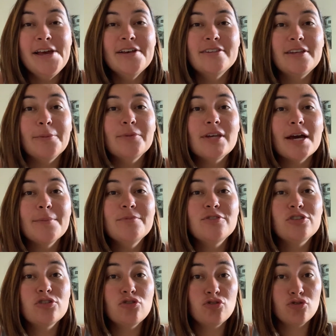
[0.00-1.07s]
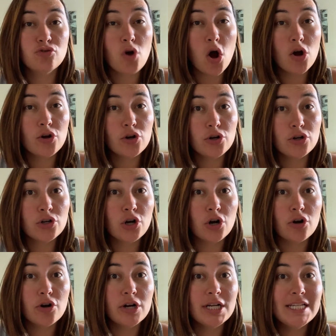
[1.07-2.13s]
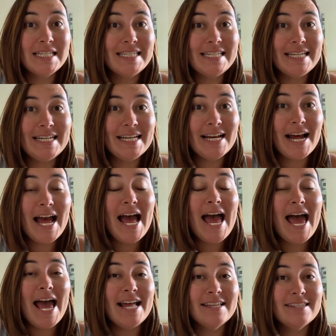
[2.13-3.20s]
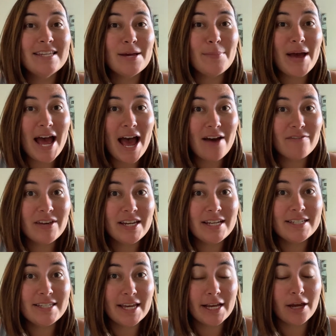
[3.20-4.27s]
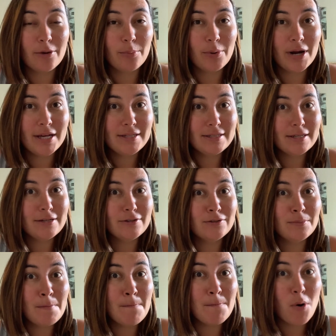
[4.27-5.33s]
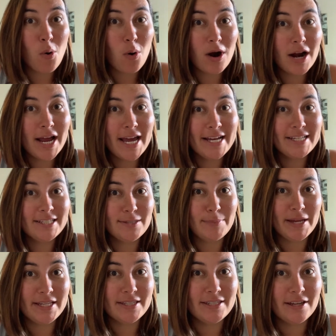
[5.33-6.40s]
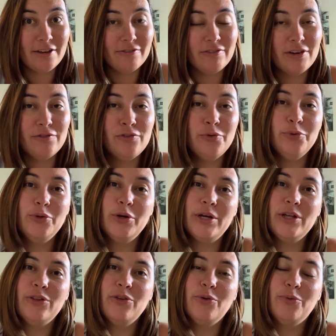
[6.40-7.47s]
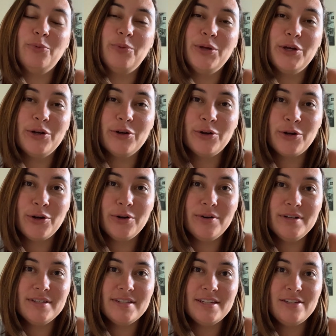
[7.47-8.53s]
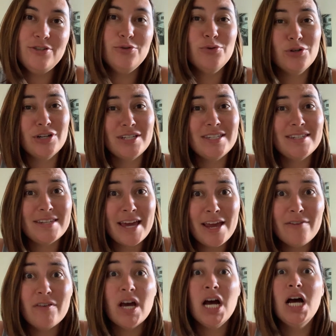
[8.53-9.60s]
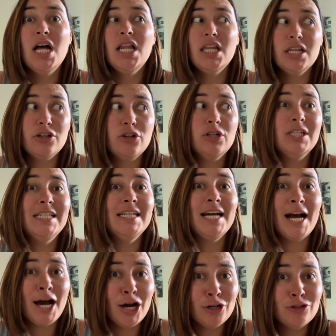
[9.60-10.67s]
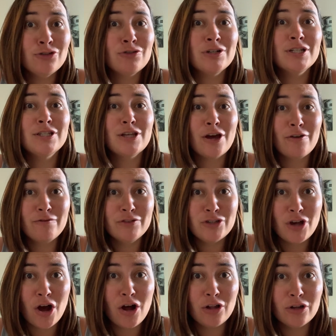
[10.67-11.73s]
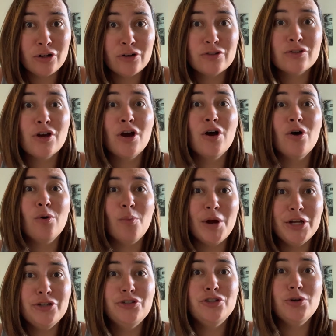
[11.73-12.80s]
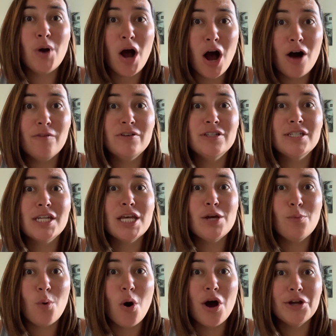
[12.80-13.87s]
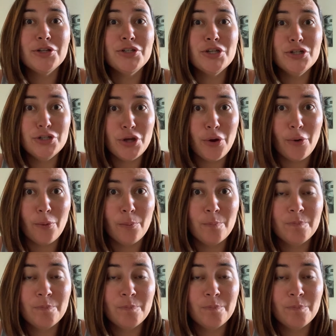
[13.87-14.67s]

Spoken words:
Sometimes the stronger currency ends up having a ticket price that is more expensive. If you look in the weaker currency, you could save literally hundreds of dollars, which you obviously want to do.